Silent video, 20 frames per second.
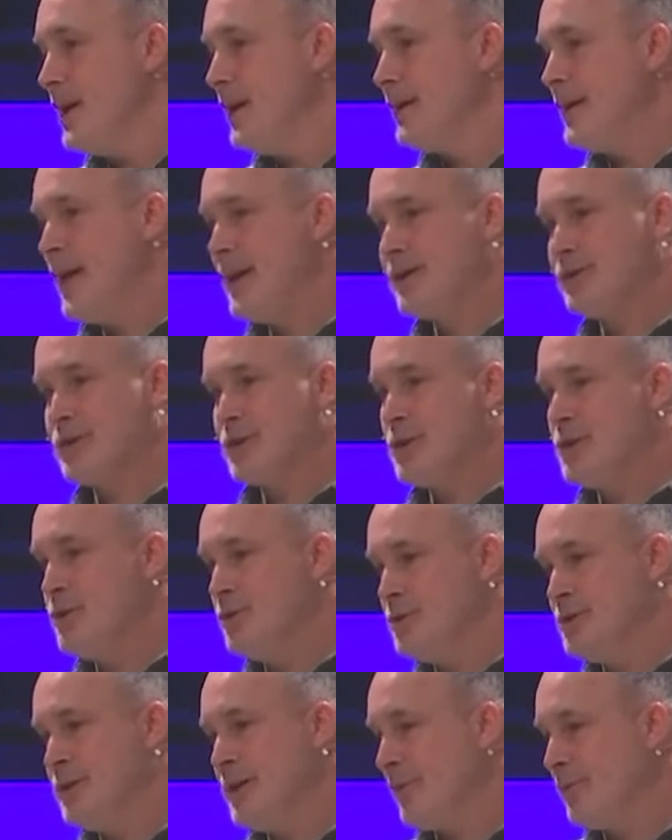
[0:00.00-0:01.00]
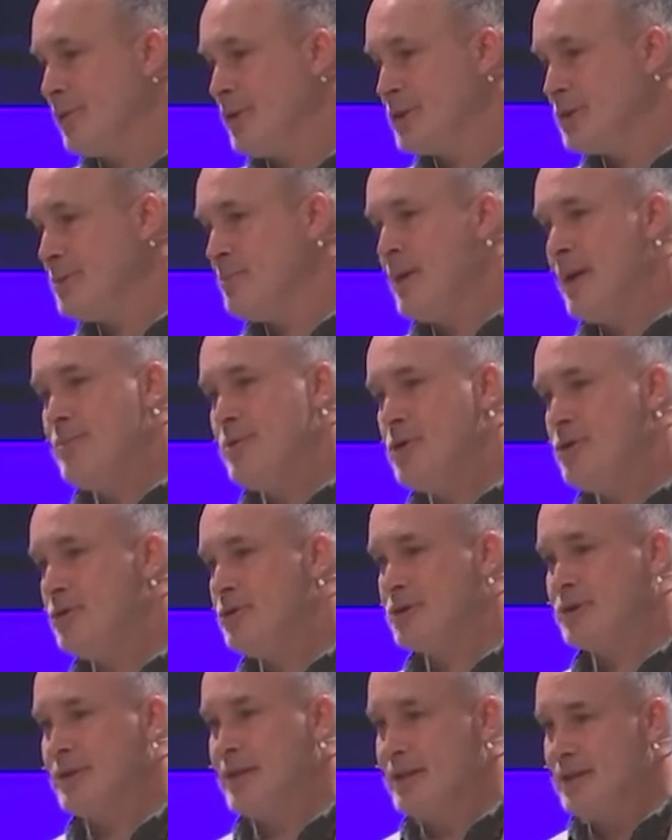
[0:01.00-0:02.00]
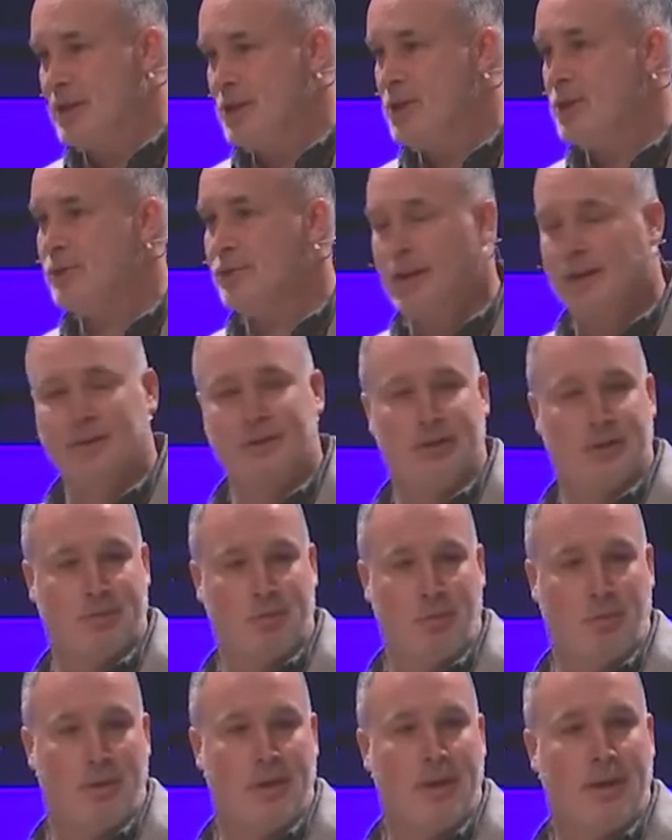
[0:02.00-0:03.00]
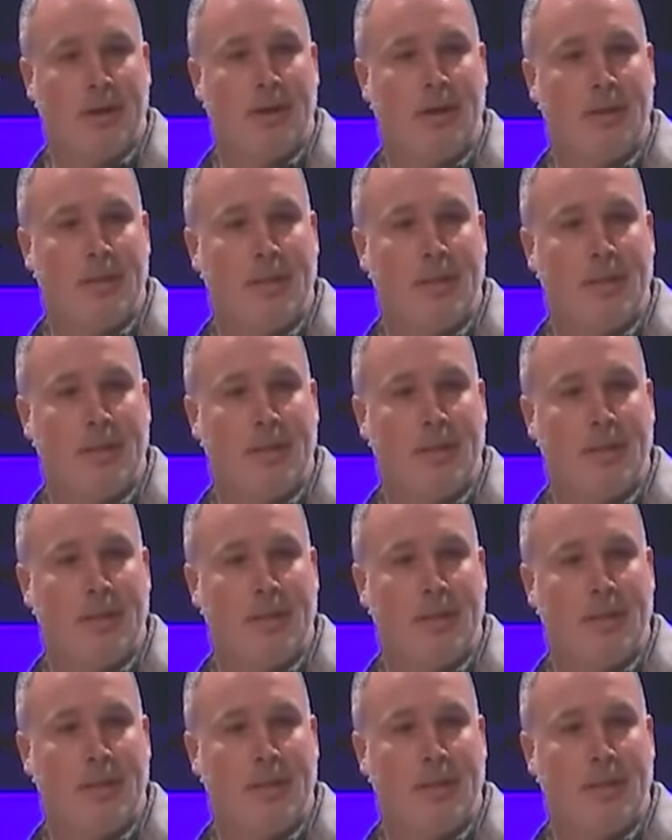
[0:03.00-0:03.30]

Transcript: And that is a huge difference. And maybe you just need to hear that this morning,